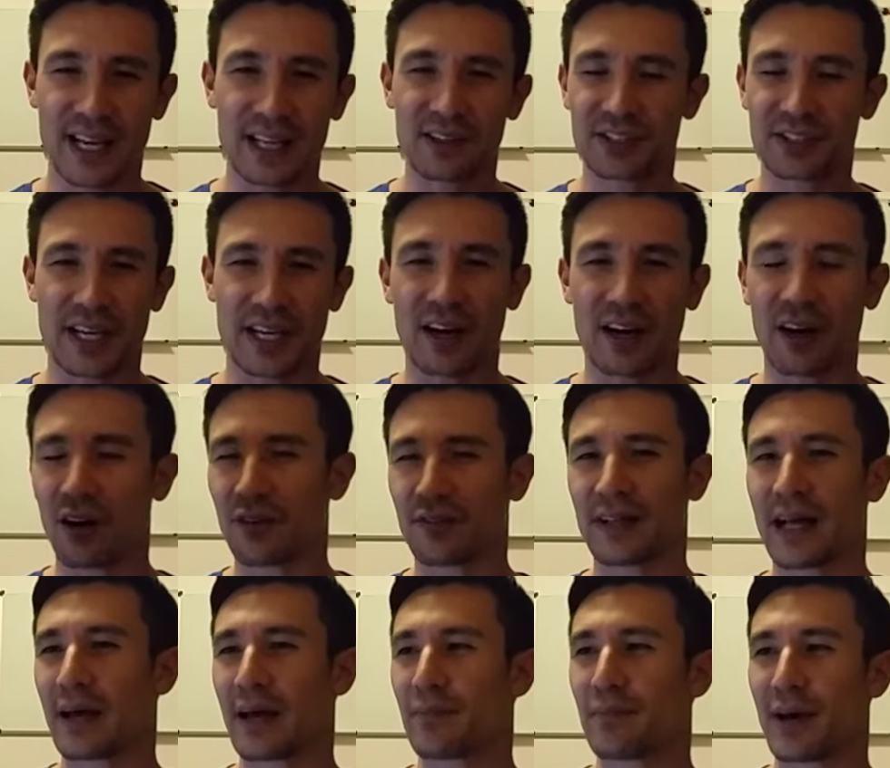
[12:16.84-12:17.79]
it looks a hell
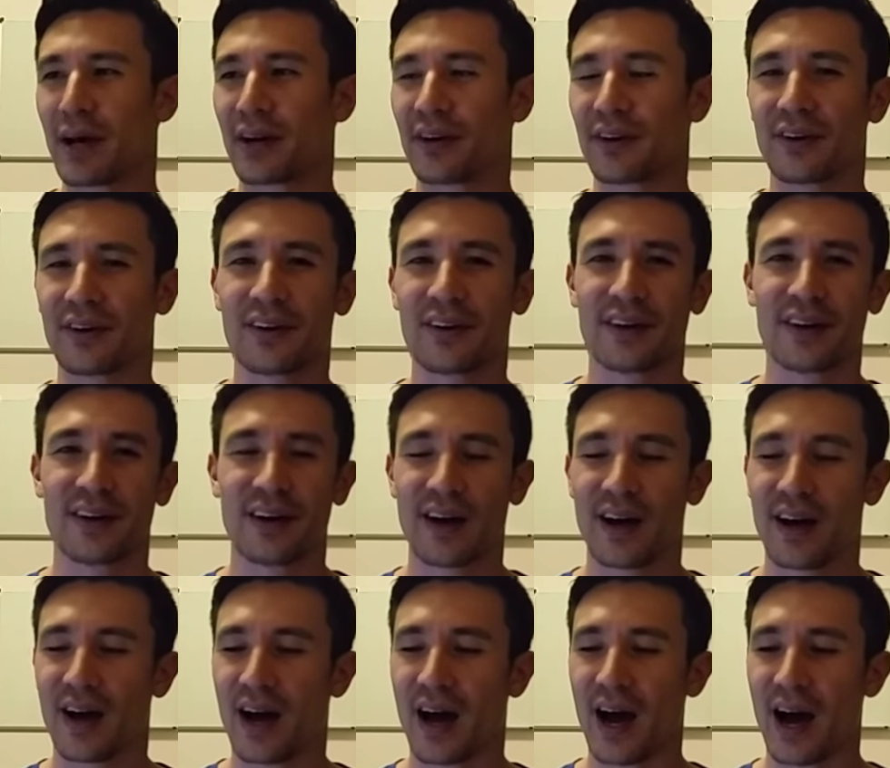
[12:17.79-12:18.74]
of a lot better,
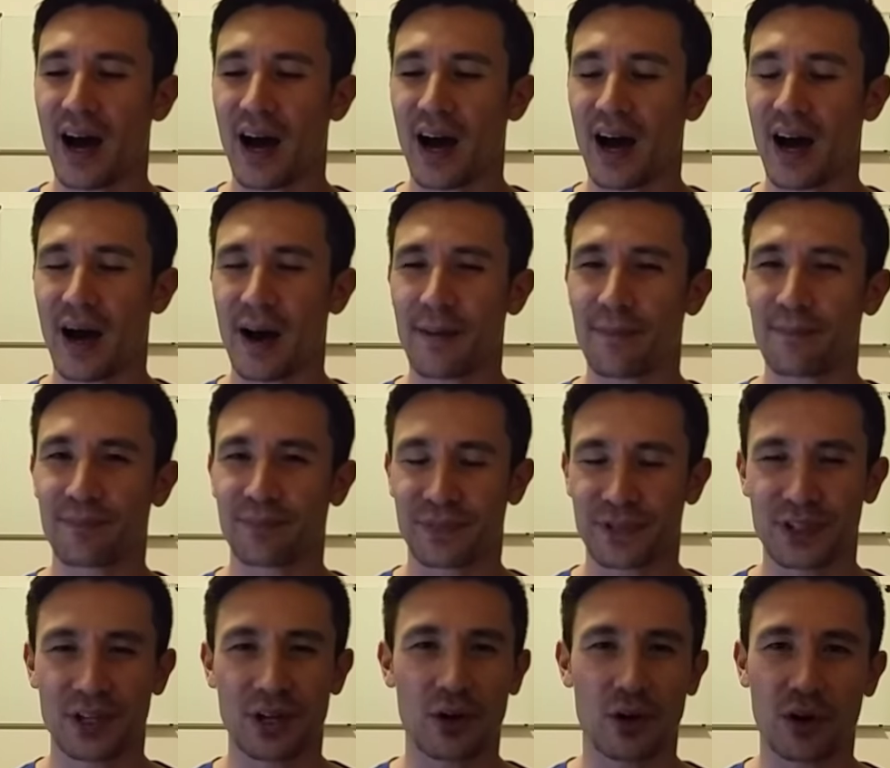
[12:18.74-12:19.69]

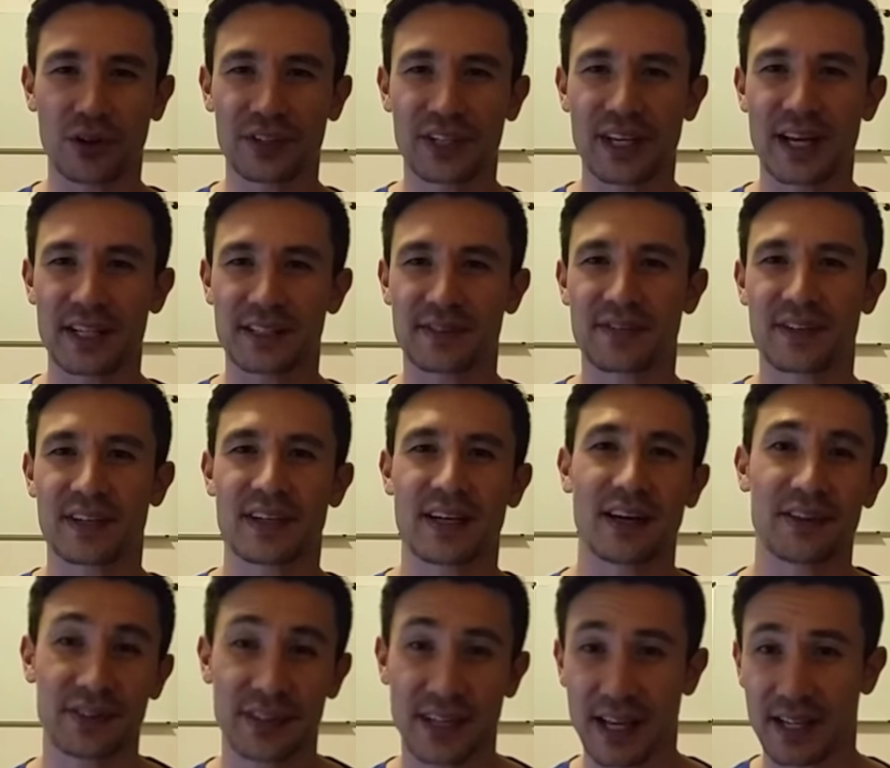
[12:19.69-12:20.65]
you know, on the
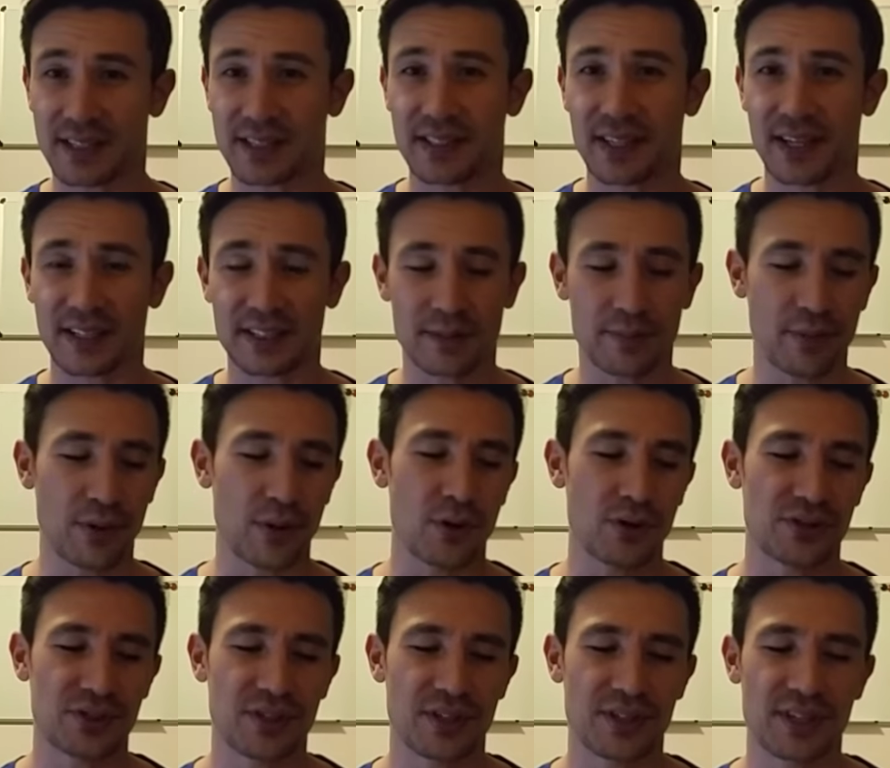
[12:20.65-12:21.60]
S6
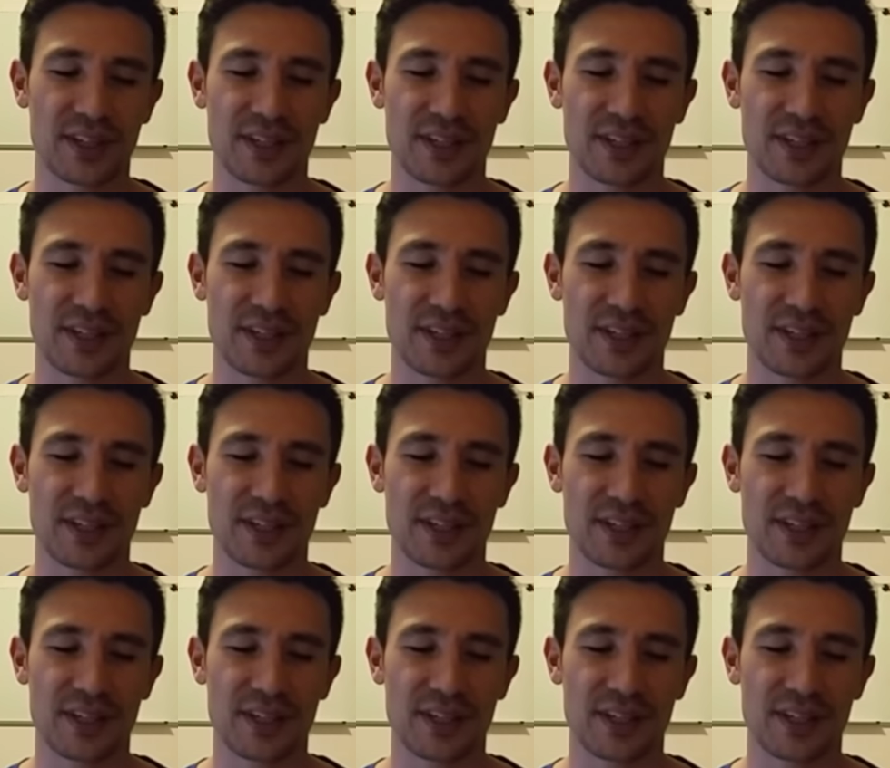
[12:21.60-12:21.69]
opposed to